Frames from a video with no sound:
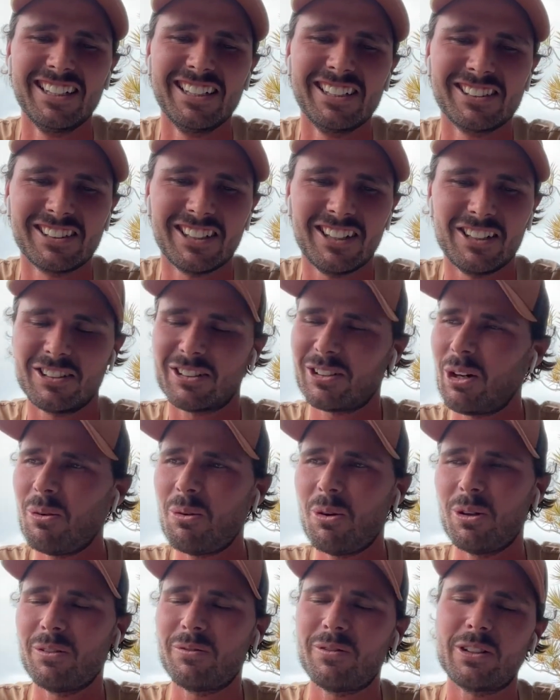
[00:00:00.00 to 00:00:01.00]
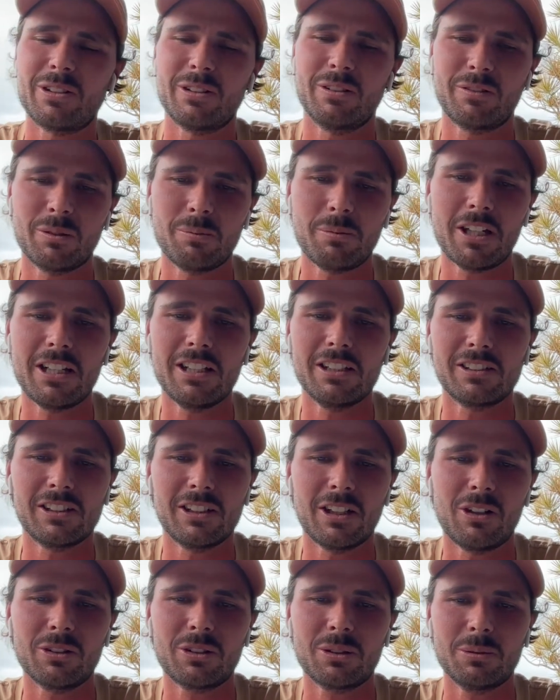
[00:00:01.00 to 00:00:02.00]
so saltwater fishing for me is
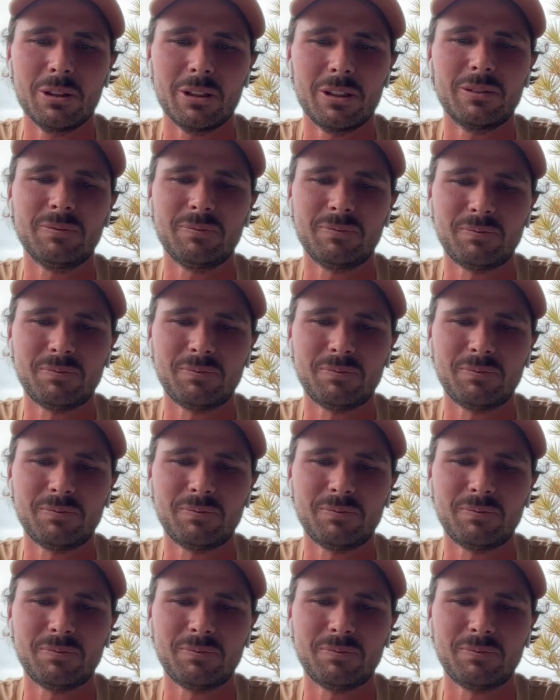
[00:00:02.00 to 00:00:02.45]
the ultimate.